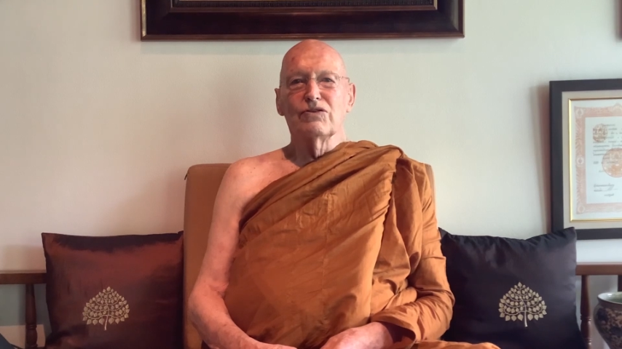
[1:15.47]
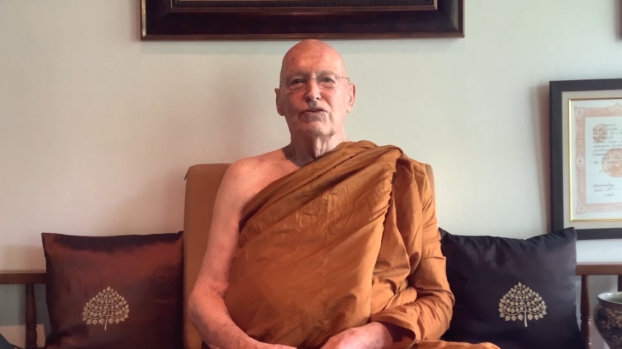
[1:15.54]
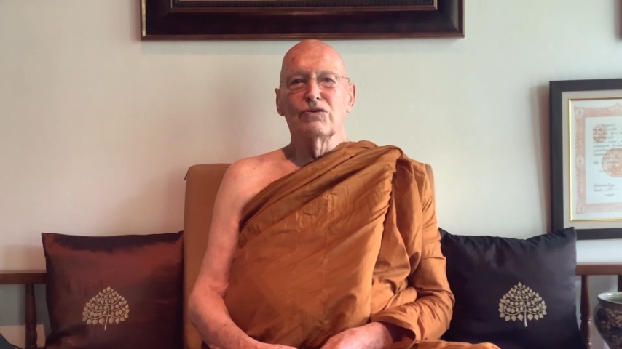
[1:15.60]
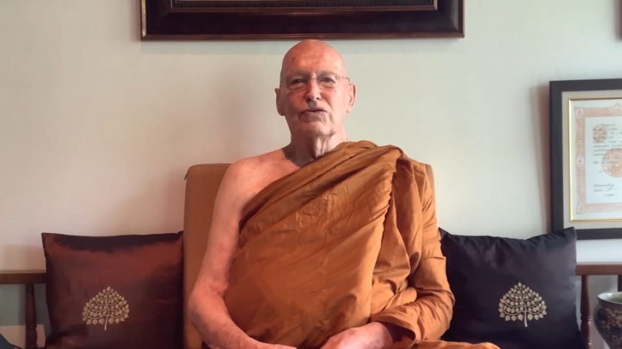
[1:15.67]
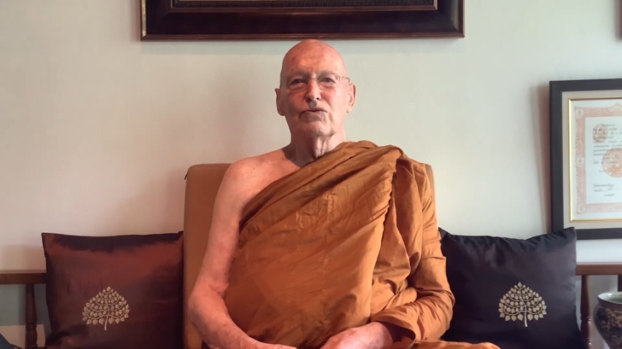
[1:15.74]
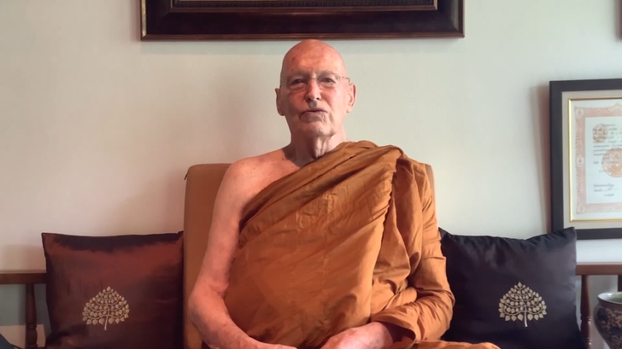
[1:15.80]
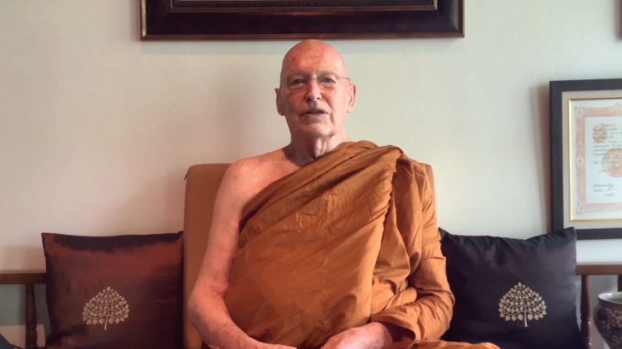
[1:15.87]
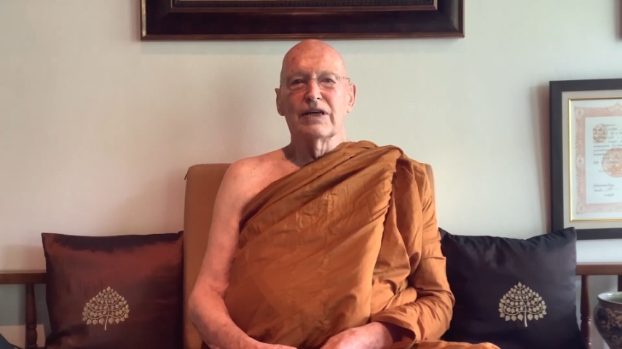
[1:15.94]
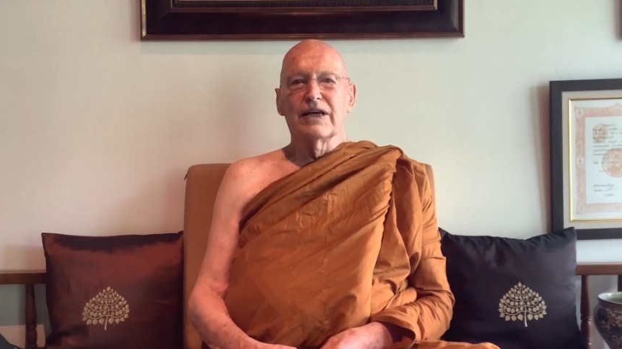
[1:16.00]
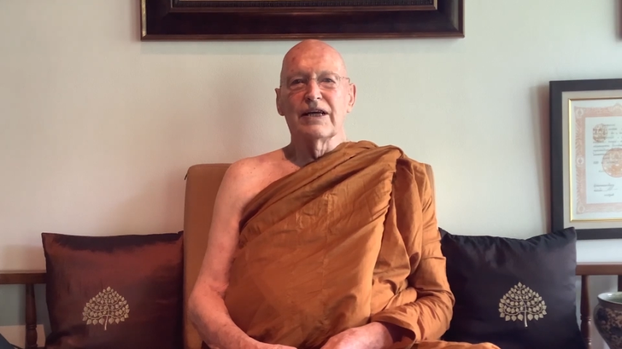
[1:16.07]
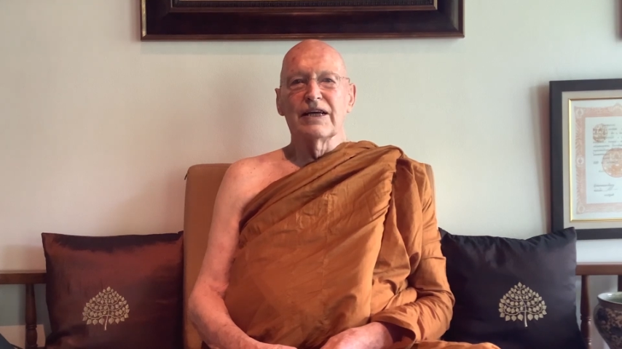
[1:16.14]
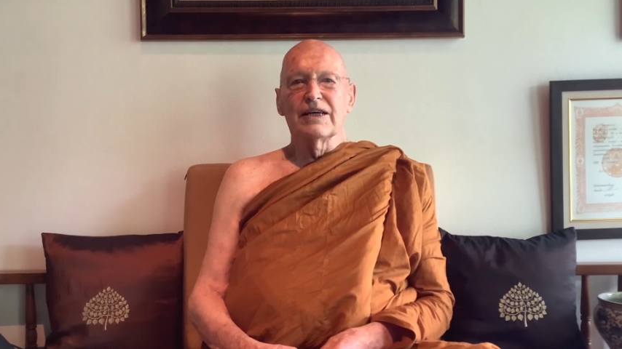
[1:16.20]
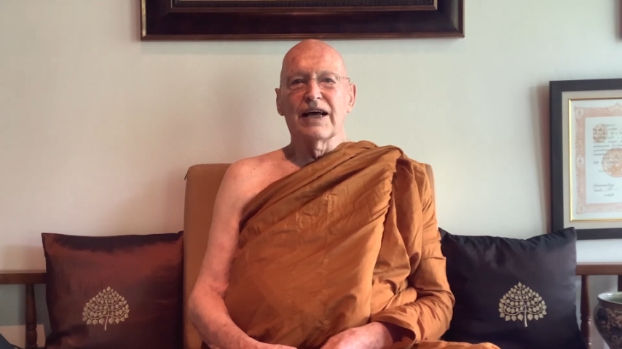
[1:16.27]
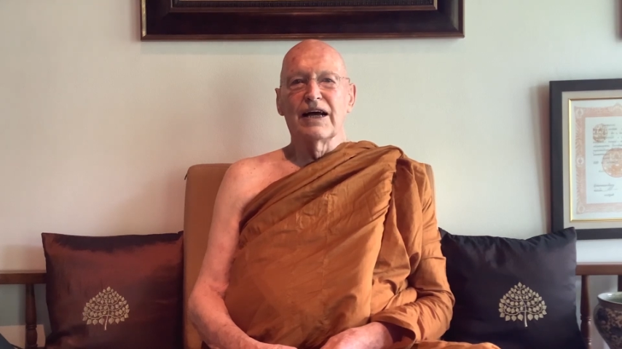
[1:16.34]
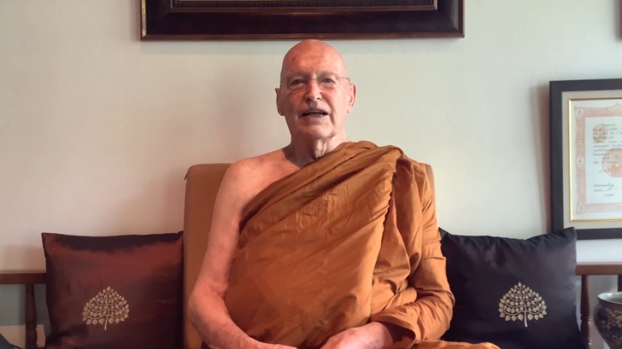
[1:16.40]
do
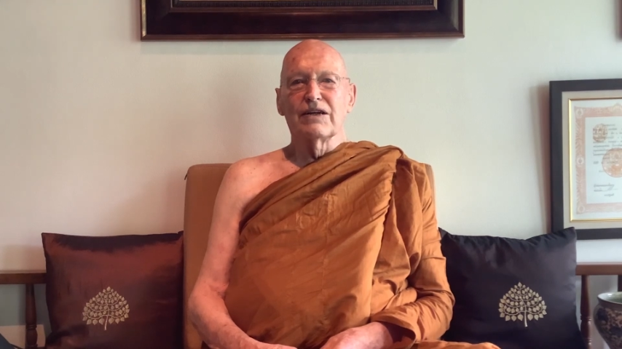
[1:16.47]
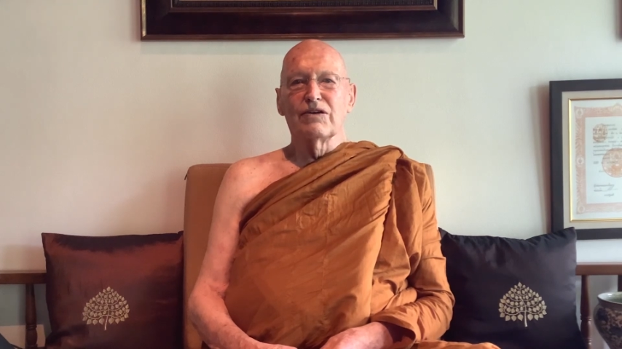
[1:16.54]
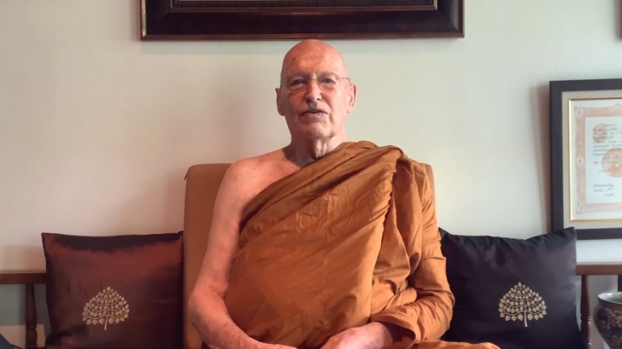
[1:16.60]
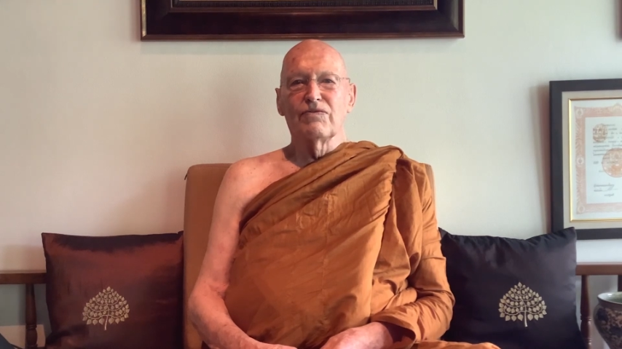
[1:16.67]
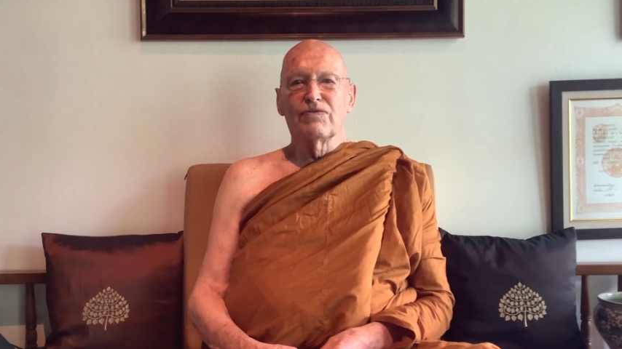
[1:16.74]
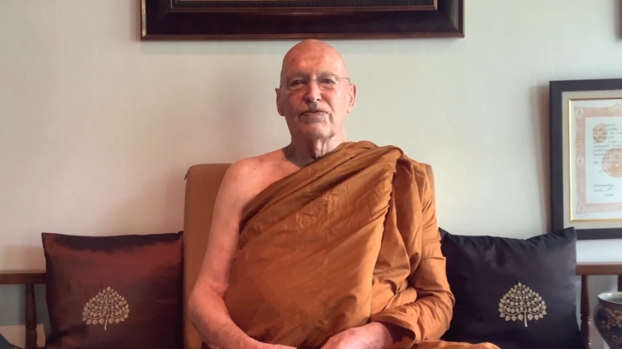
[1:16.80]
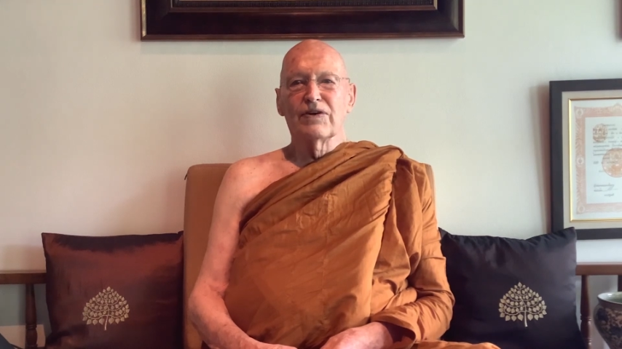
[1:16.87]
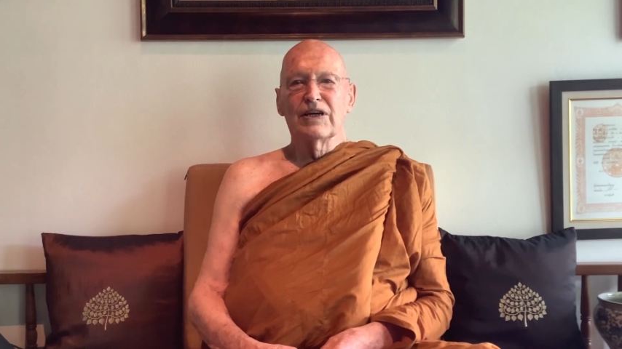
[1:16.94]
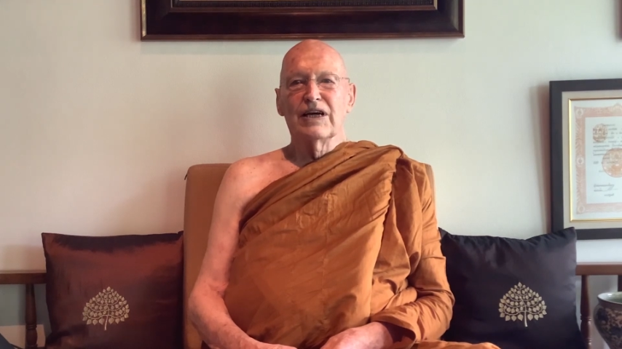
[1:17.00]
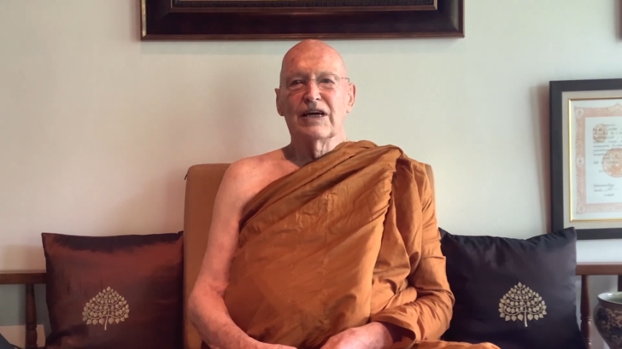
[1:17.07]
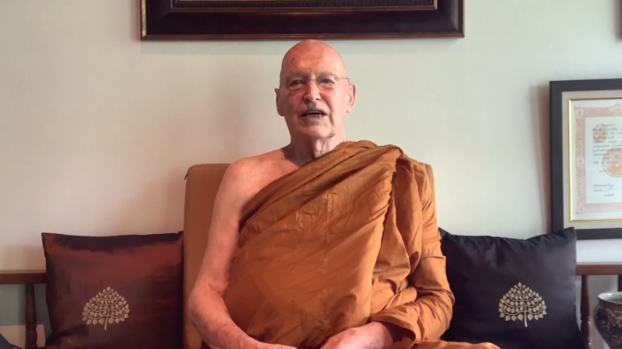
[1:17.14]
the kind of